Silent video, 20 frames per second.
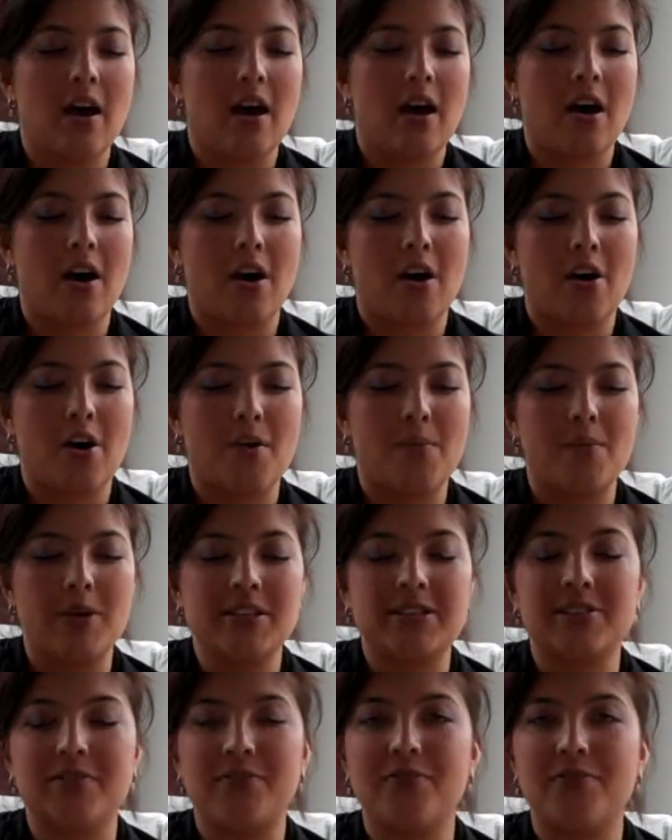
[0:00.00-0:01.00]
Um,
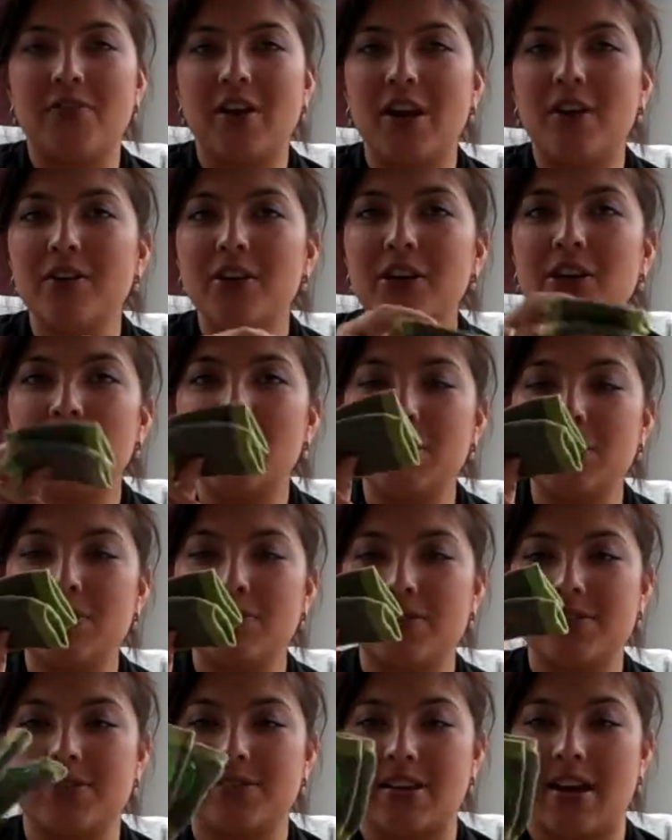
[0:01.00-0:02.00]
it's a very
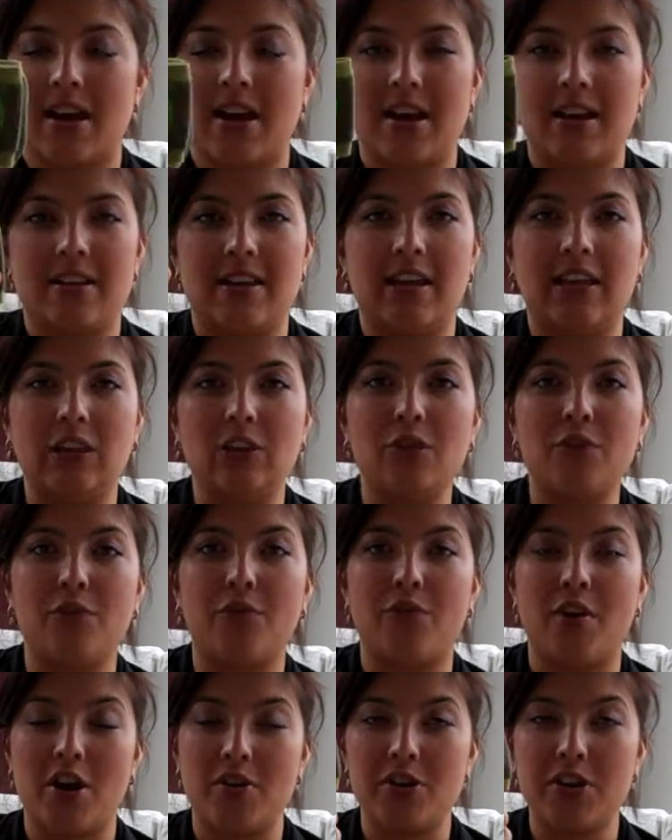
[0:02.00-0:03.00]
cute design. They look
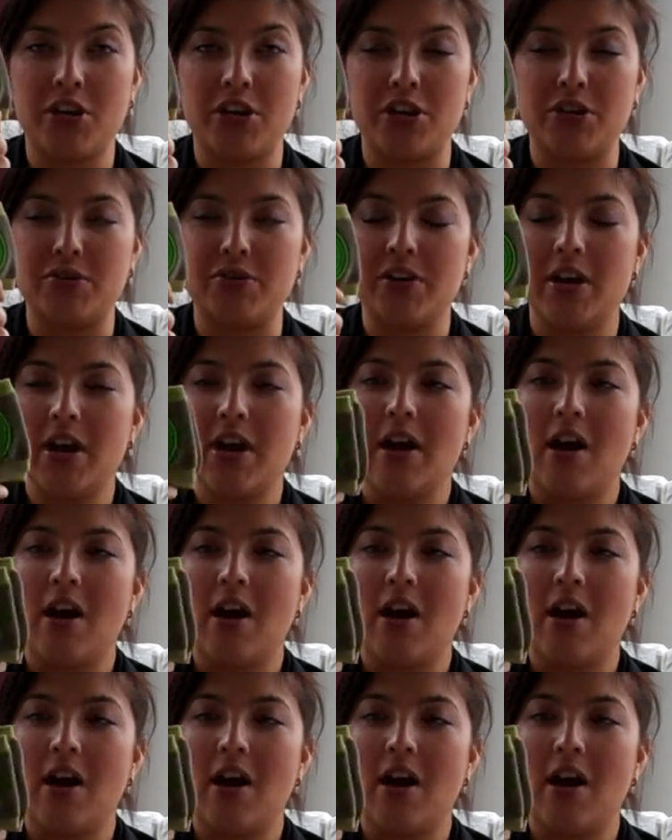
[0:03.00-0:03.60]
very cute.